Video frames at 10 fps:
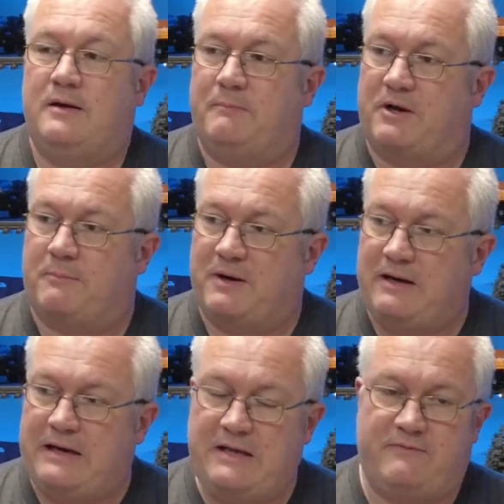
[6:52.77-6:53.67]
but I
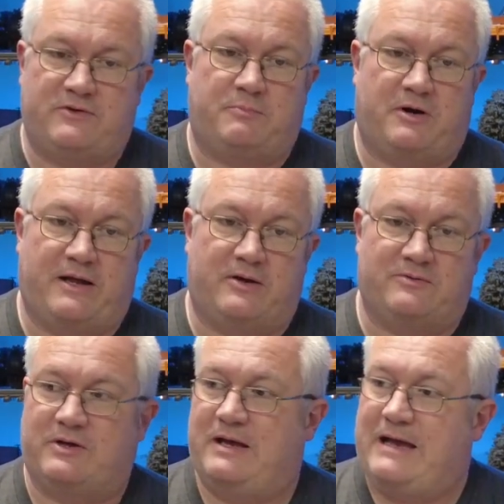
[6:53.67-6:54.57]
believe it's
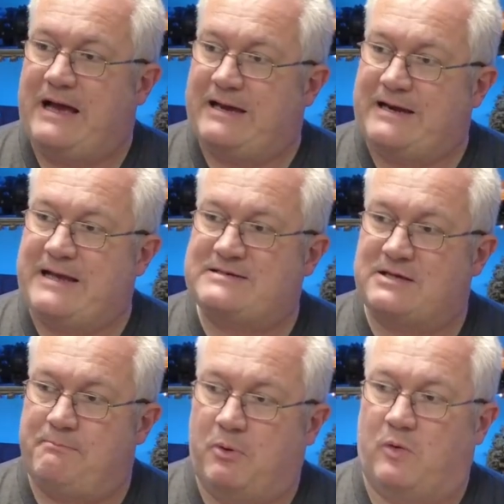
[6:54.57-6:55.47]
pronounced
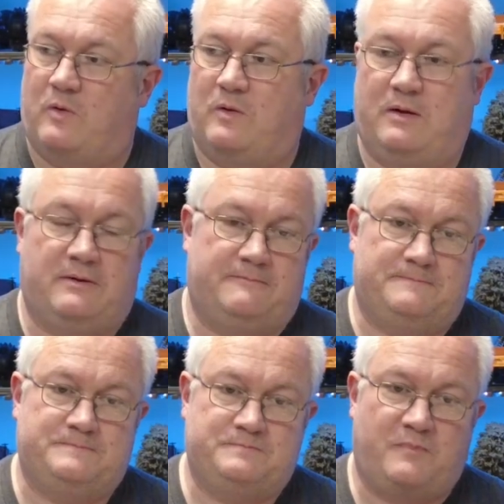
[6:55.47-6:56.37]
Anessa Bull,
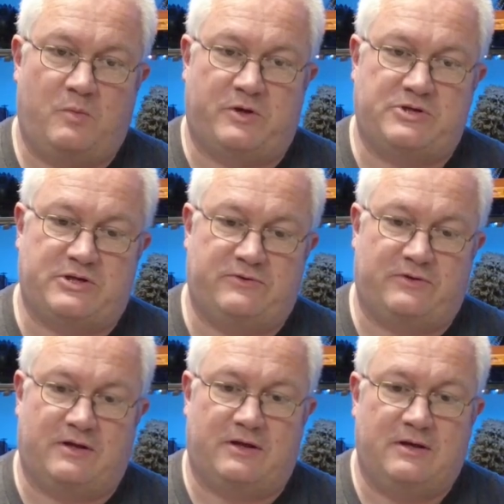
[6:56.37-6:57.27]
which
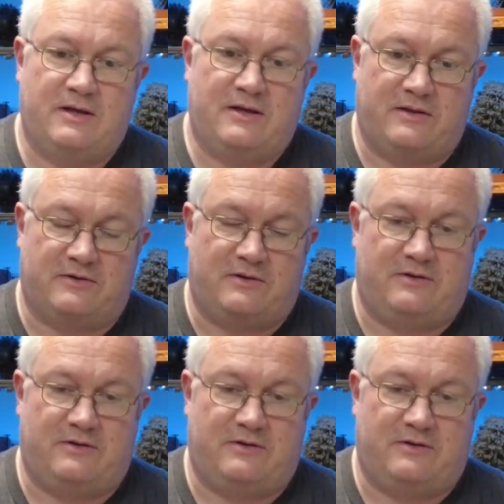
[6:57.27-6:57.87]
is and the